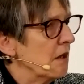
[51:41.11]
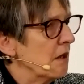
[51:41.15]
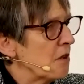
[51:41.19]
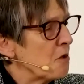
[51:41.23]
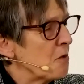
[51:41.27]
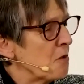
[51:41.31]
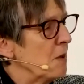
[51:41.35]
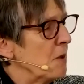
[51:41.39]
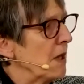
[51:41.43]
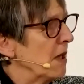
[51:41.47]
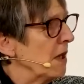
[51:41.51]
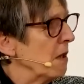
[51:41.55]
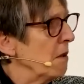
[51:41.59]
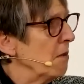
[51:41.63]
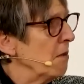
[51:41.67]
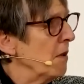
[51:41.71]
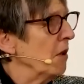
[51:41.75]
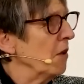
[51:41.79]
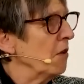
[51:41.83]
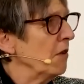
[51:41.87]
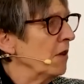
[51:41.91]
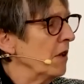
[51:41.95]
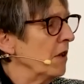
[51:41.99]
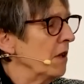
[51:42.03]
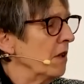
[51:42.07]
speak
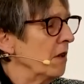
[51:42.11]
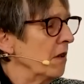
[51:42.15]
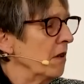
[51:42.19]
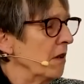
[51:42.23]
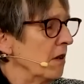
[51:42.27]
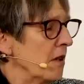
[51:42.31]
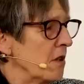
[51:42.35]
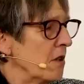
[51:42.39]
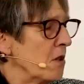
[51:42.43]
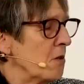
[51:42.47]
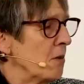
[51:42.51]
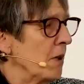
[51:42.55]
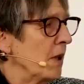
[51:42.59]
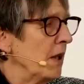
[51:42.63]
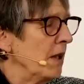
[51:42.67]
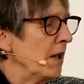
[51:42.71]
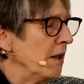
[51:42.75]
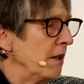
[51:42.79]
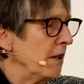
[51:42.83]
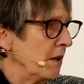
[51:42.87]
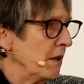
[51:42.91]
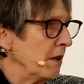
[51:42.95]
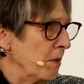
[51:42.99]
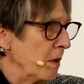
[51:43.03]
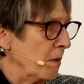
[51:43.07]
about that as well
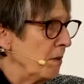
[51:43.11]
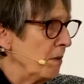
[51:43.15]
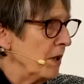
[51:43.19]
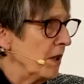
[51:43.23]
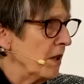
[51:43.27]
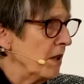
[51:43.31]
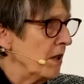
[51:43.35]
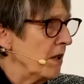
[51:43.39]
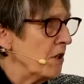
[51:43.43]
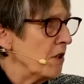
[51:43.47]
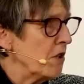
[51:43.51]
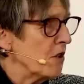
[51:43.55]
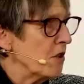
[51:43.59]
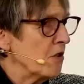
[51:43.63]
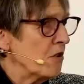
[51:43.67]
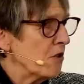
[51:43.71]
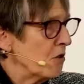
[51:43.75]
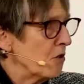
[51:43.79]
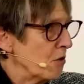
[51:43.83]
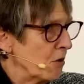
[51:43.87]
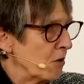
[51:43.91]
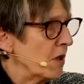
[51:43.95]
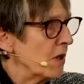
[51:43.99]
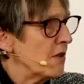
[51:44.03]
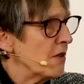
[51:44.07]
in the publication,
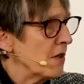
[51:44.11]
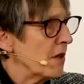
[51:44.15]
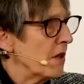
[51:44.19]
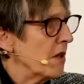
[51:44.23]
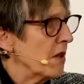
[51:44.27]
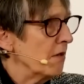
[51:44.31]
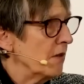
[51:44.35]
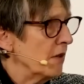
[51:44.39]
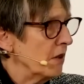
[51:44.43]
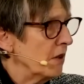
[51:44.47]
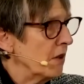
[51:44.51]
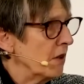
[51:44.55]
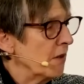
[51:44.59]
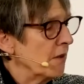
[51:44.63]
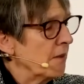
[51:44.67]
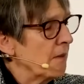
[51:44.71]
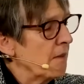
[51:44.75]
so that's covered.